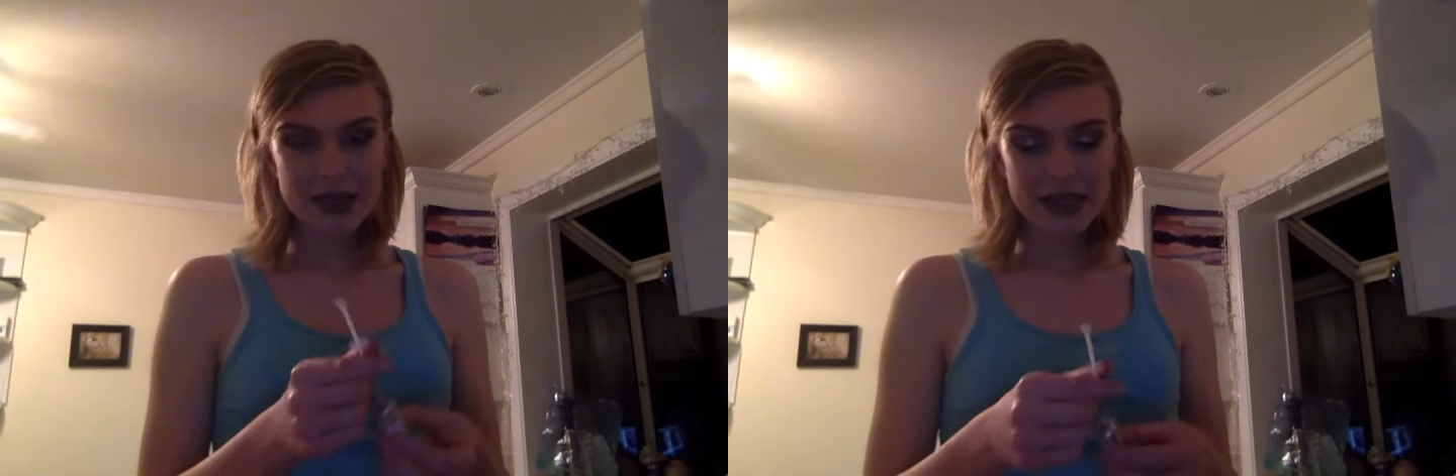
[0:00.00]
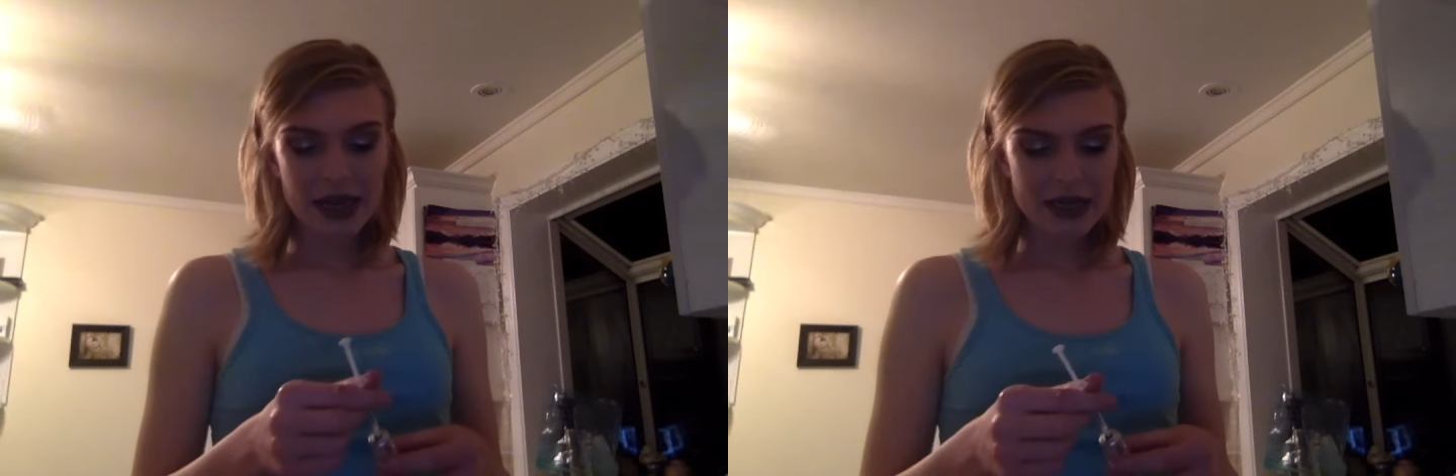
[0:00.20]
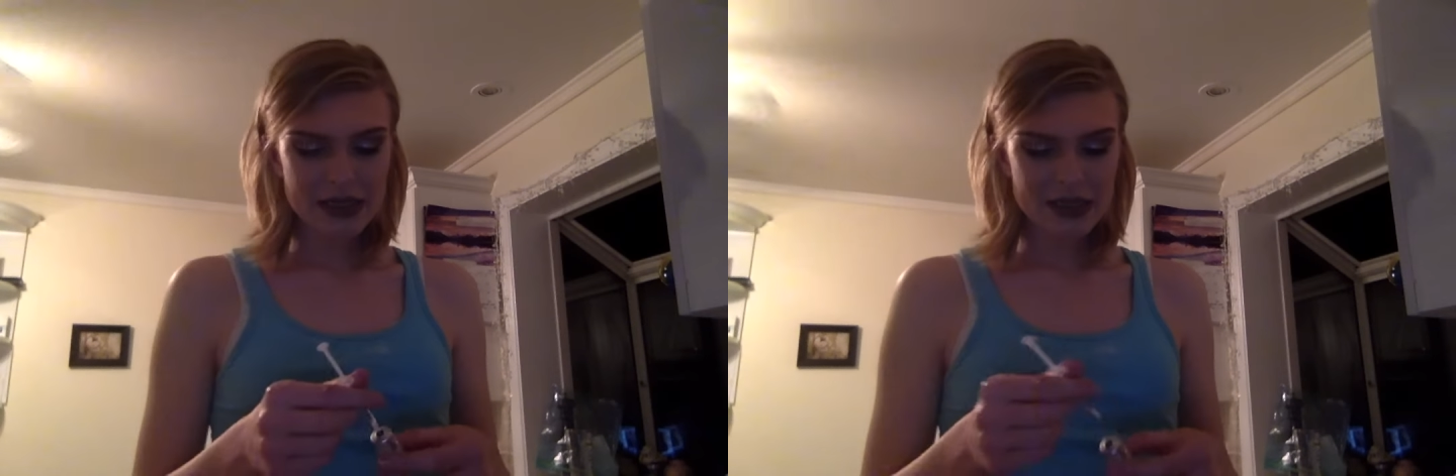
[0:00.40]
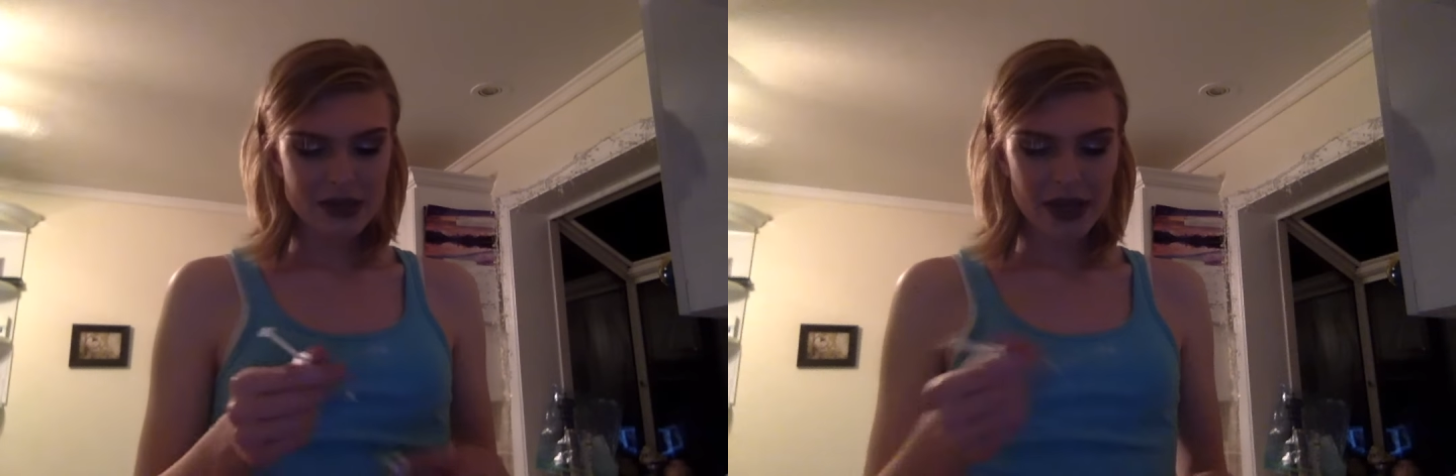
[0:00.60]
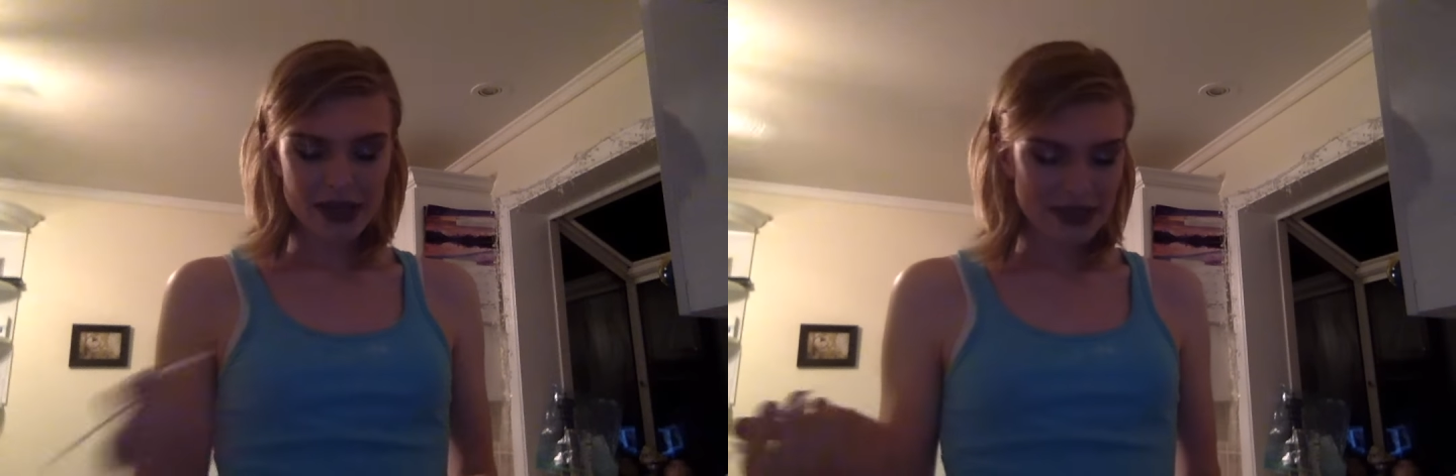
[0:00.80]
dad is
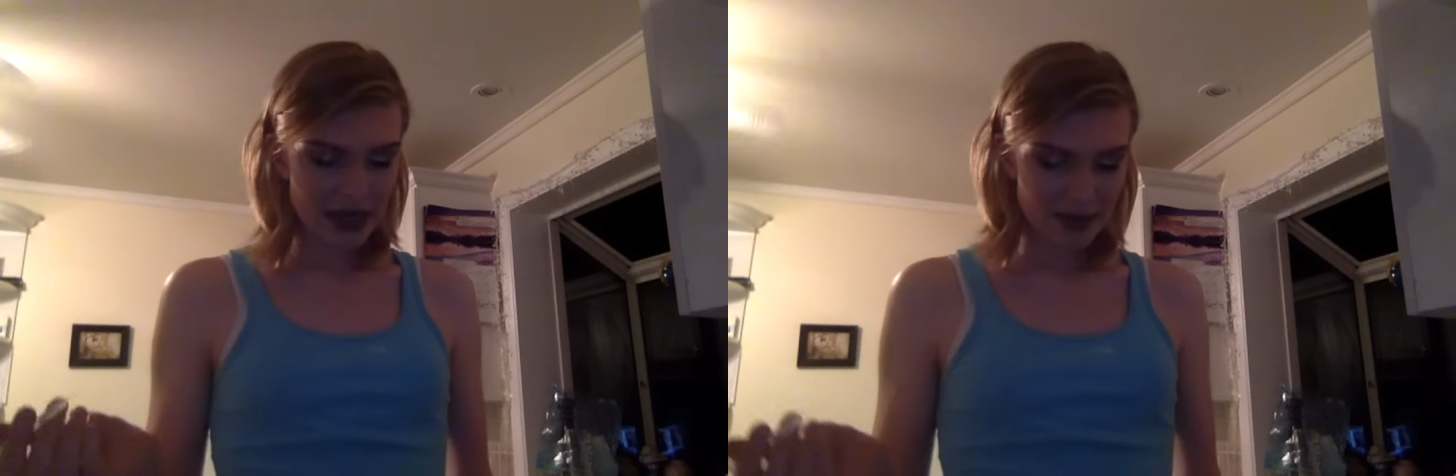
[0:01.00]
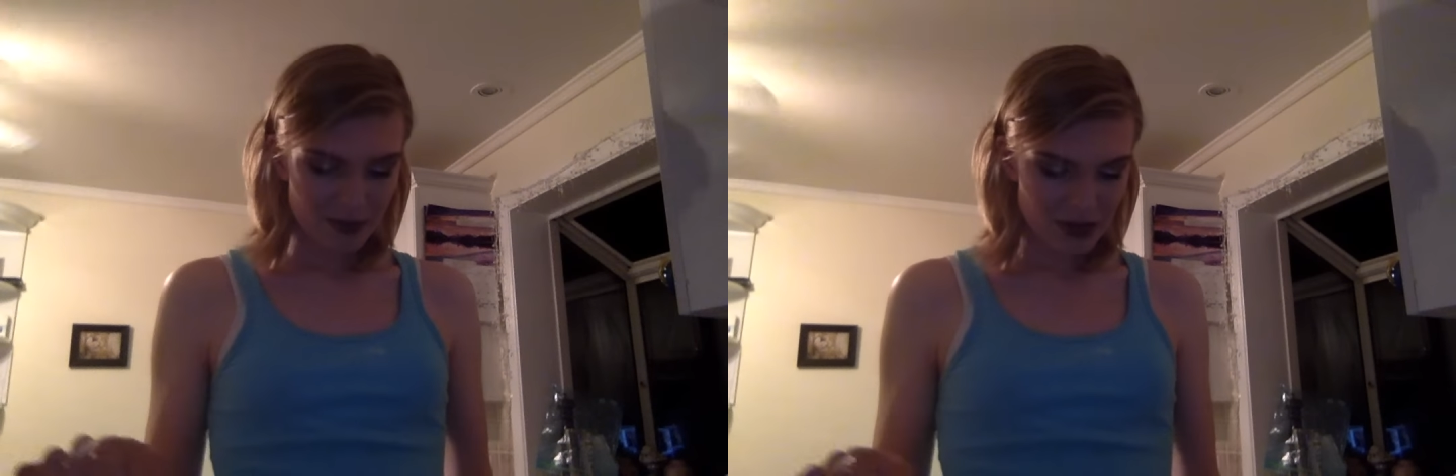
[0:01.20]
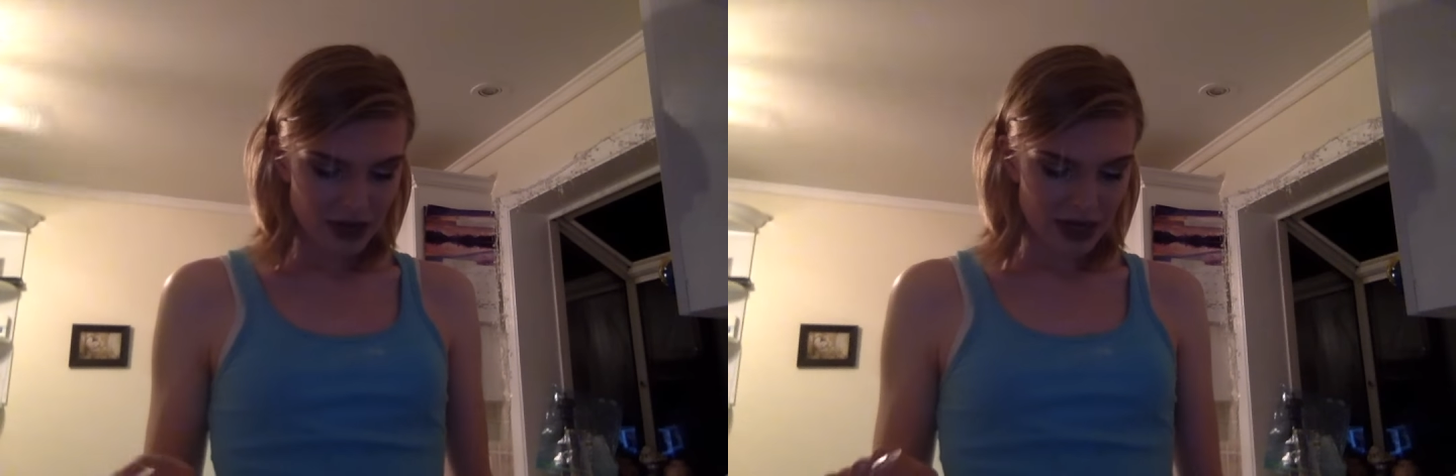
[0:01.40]
doing exams right